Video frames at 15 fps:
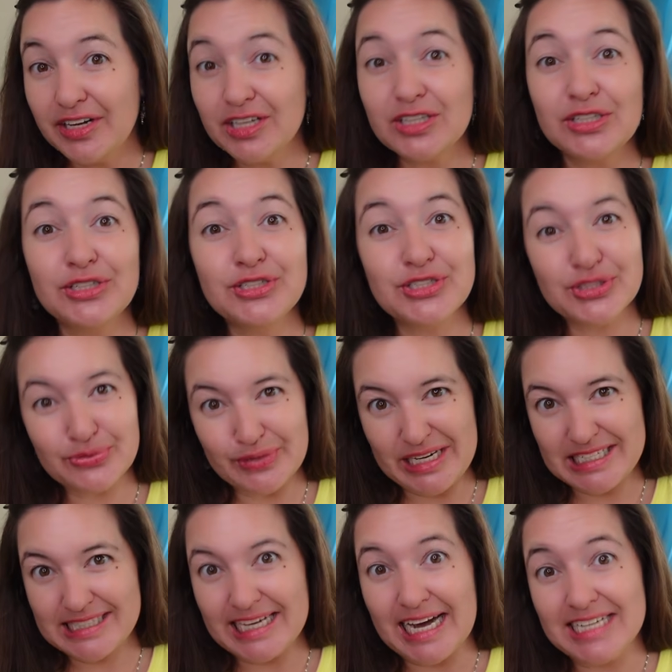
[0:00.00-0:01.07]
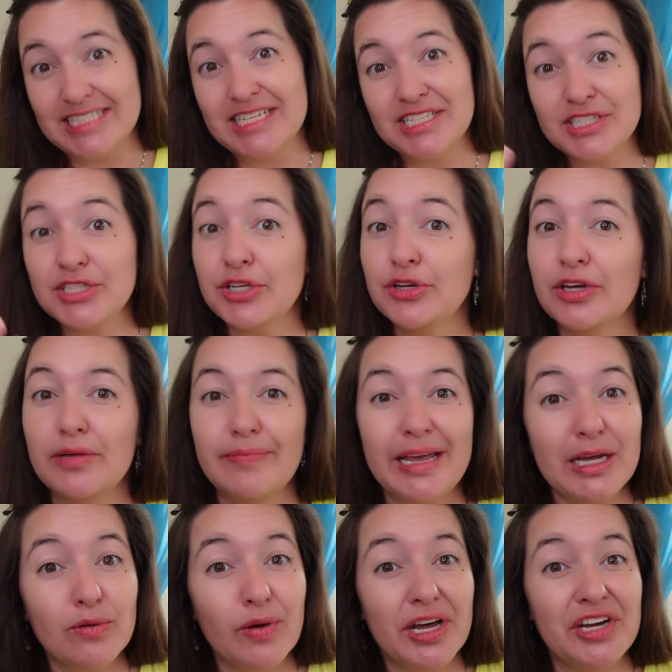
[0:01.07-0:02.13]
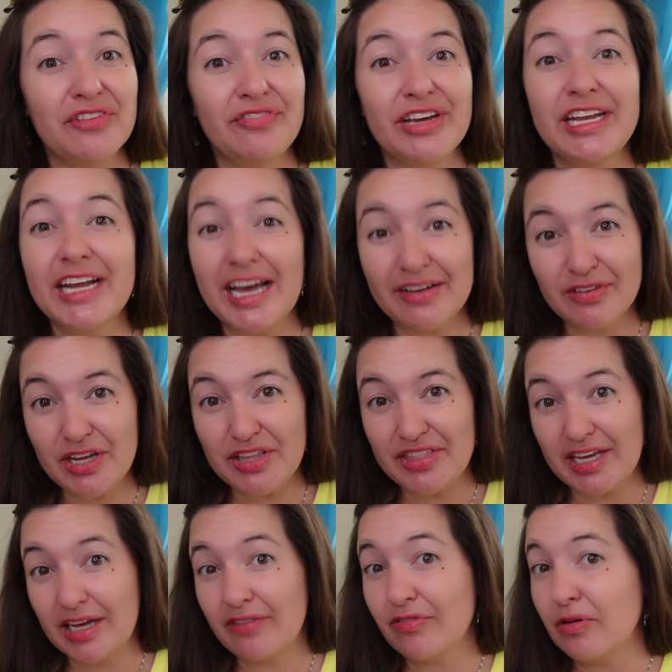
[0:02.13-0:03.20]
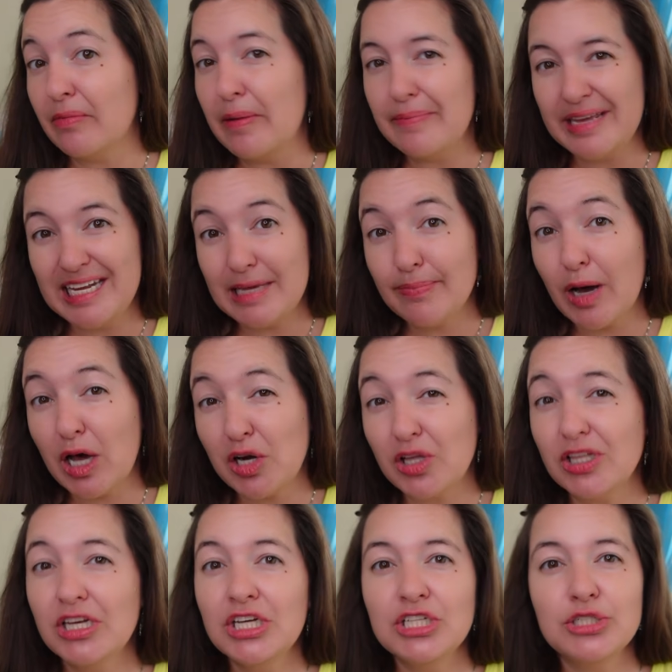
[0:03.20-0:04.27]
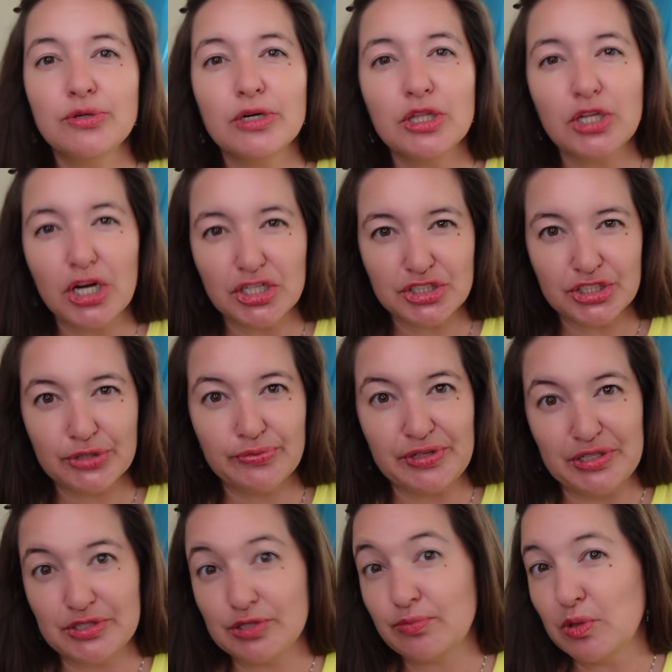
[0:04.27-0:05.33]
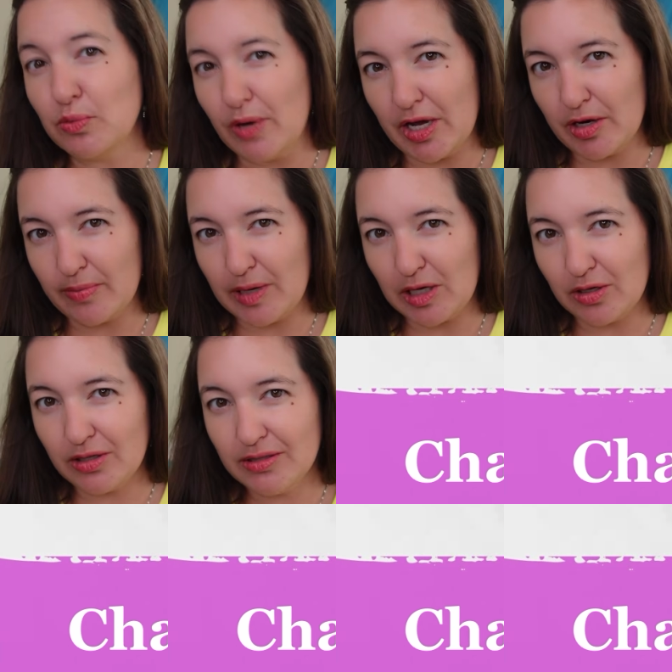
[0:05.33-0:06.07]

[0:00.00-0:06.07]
includes 3 sizes, so you can make one to fit everything from a mini bottle to a larger reusable water bottle.